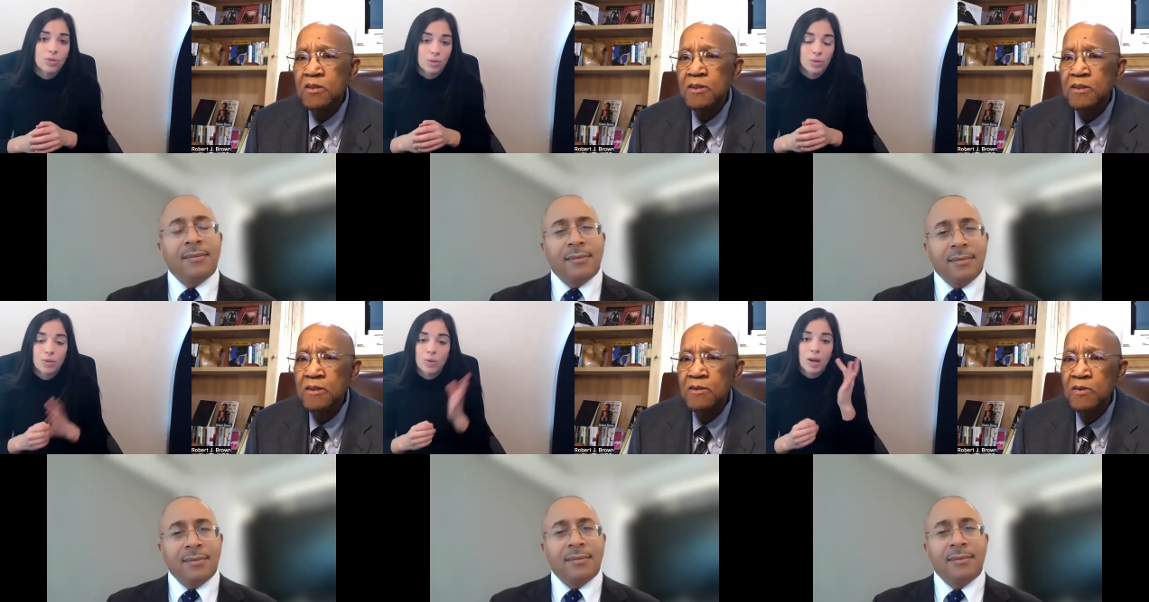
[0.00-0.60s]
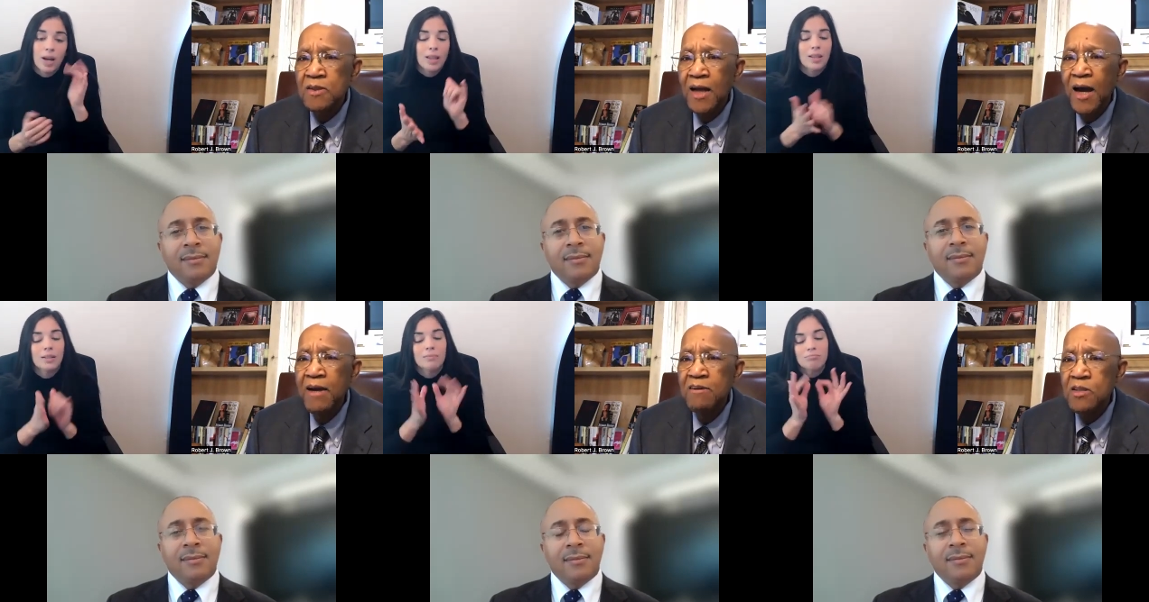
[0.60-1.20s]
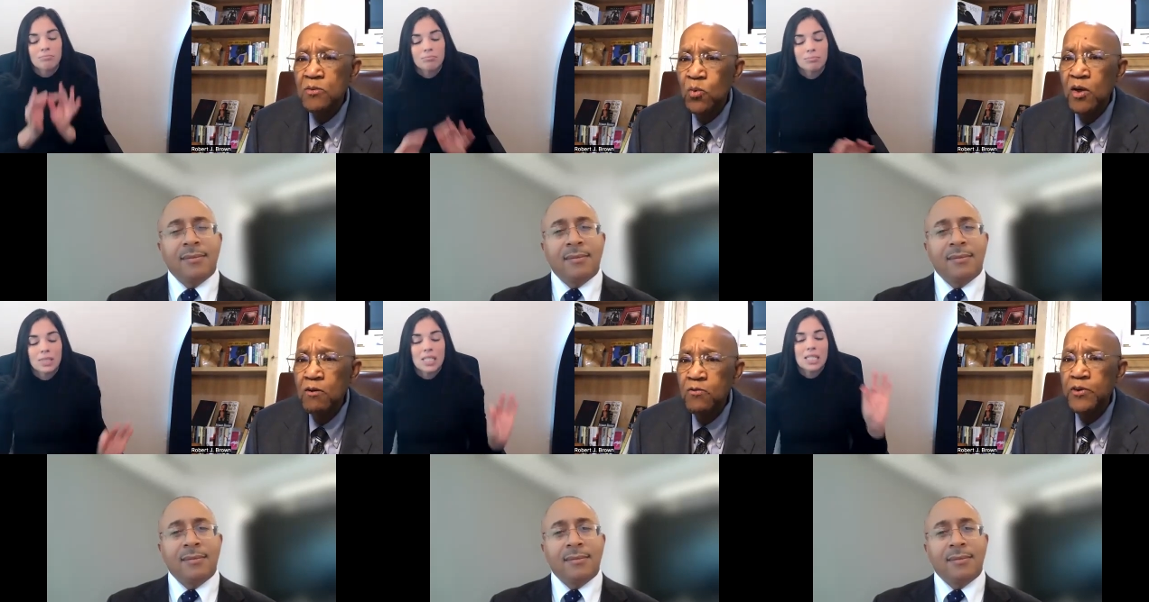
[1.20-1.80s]
Speaker 1: to the lives and
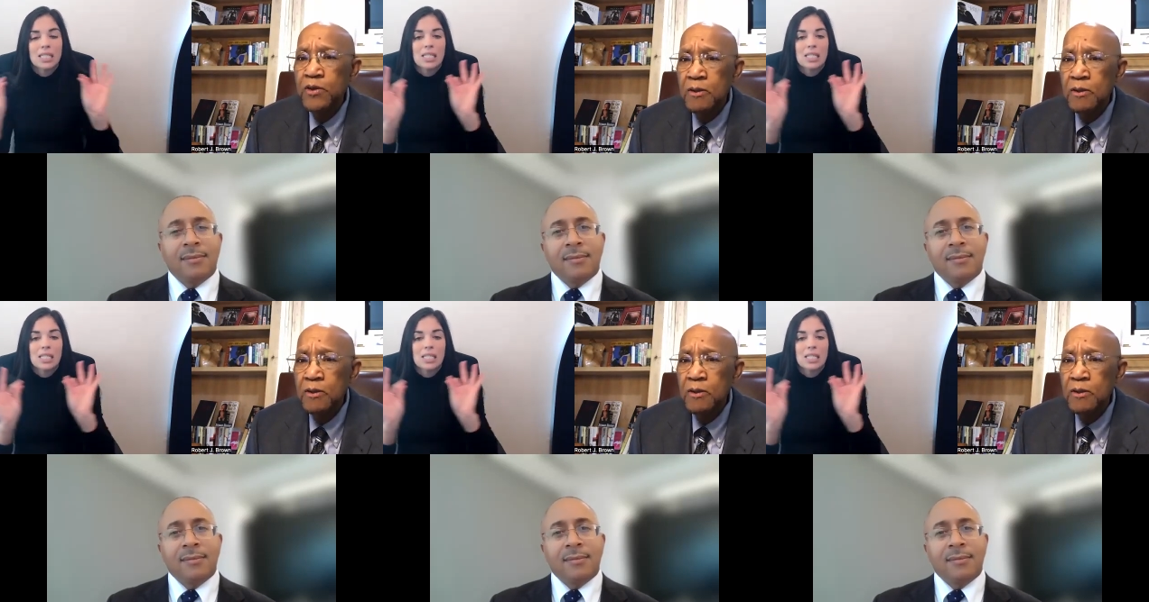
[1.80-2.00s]
welfare